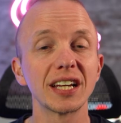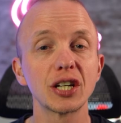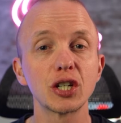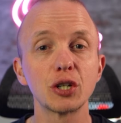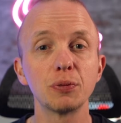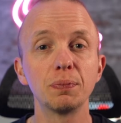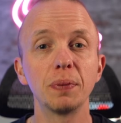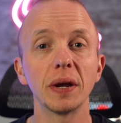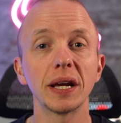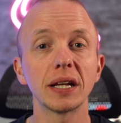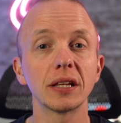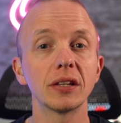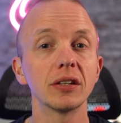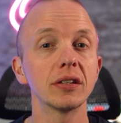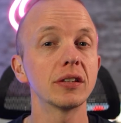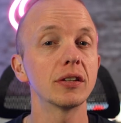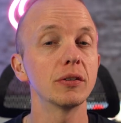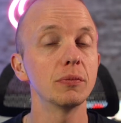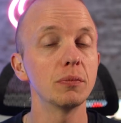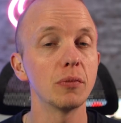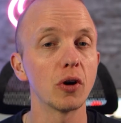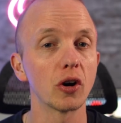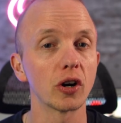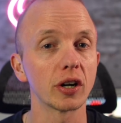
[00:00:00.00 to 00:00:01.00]
expected
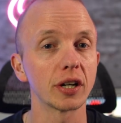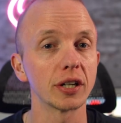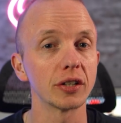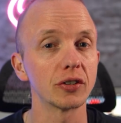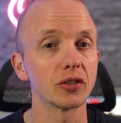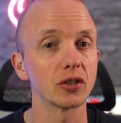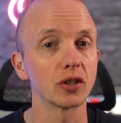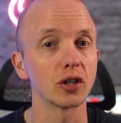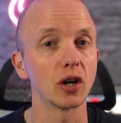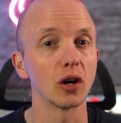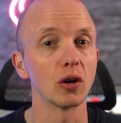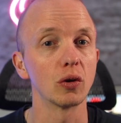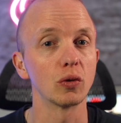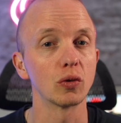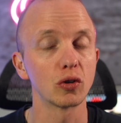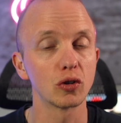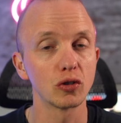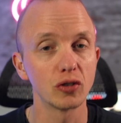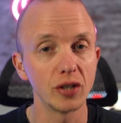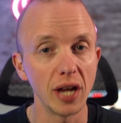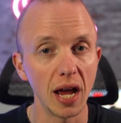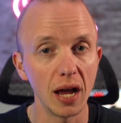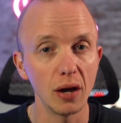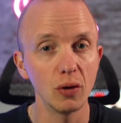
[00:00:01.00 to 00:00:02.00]
the market to go
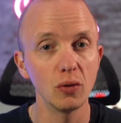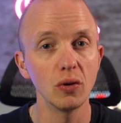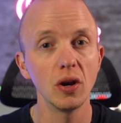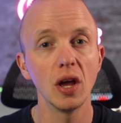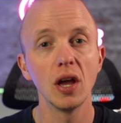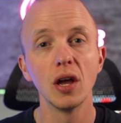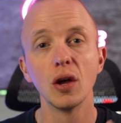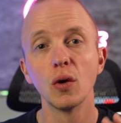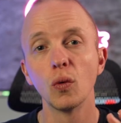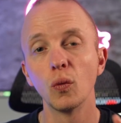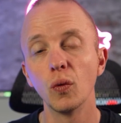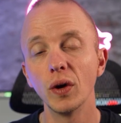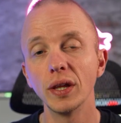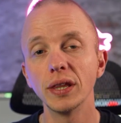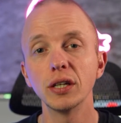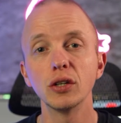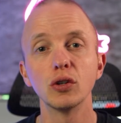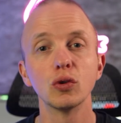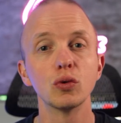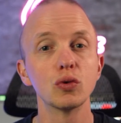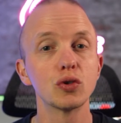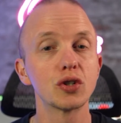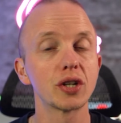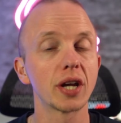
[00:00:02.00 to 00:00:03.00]
down when the
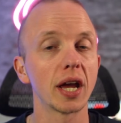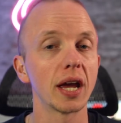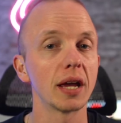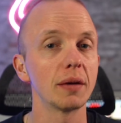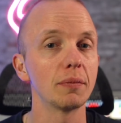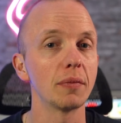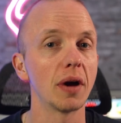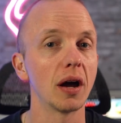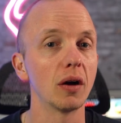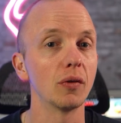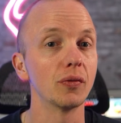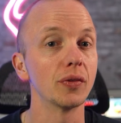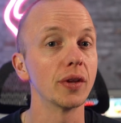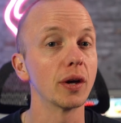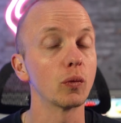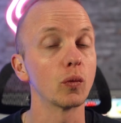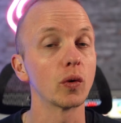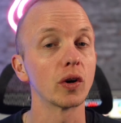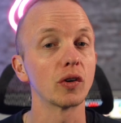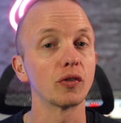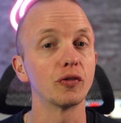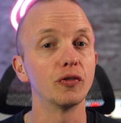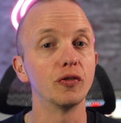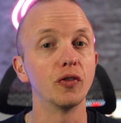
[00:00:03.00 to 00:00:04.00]
news came out that
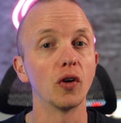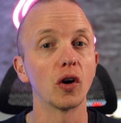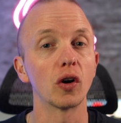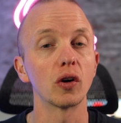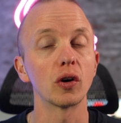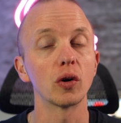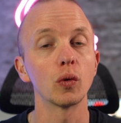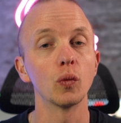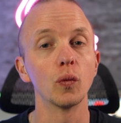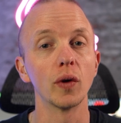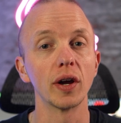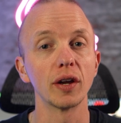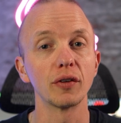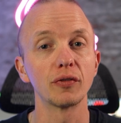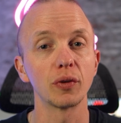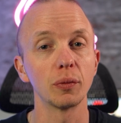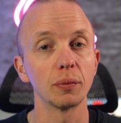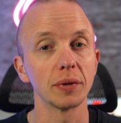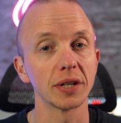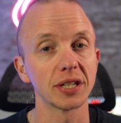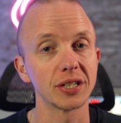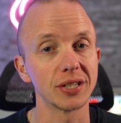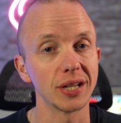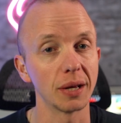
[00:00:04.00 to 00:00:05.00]
we're far away
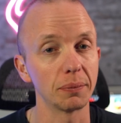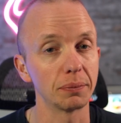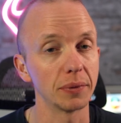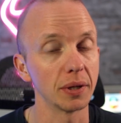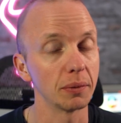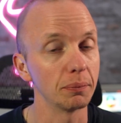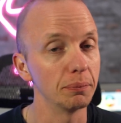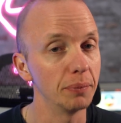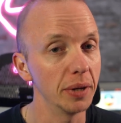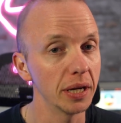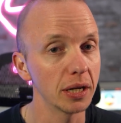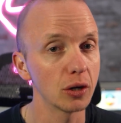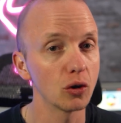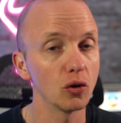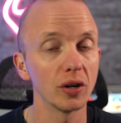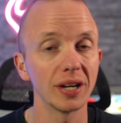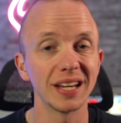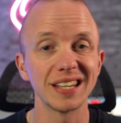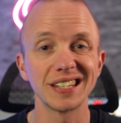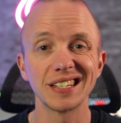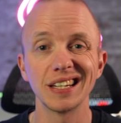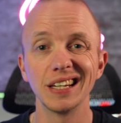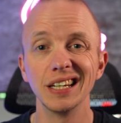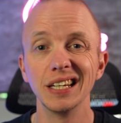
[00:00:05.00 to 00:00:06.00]
from accepting
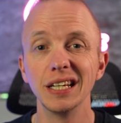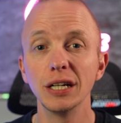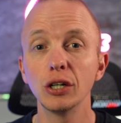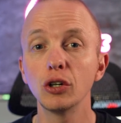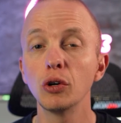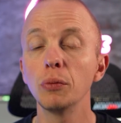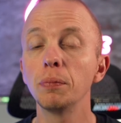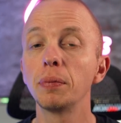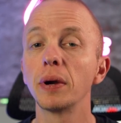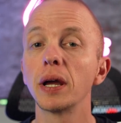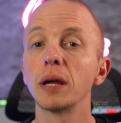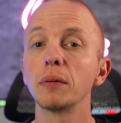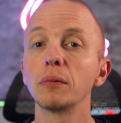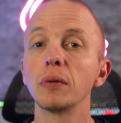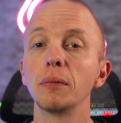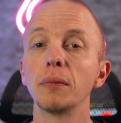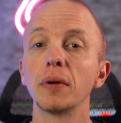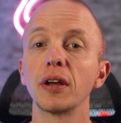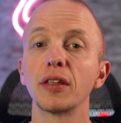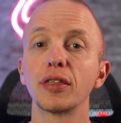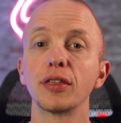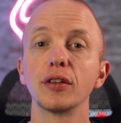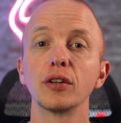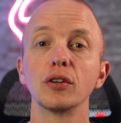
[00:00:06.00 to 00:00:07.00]
Bitcoin as a legal payment
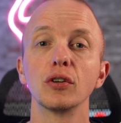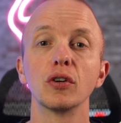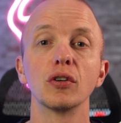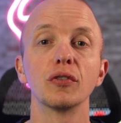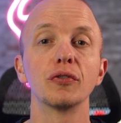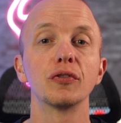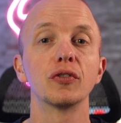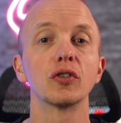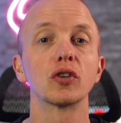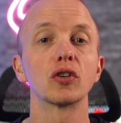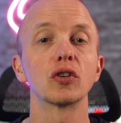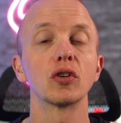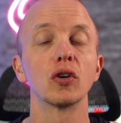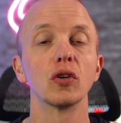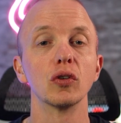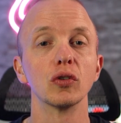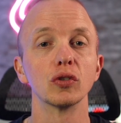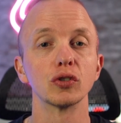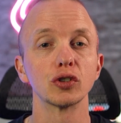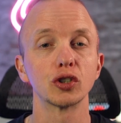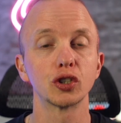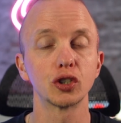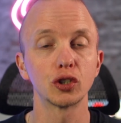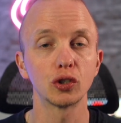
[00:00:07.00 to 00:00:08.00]
method for
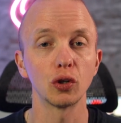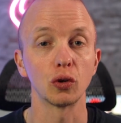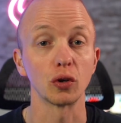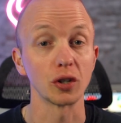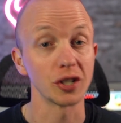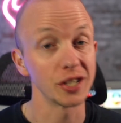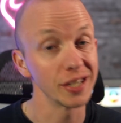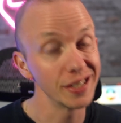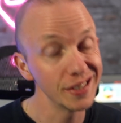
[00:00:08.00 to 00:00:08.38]
all stores.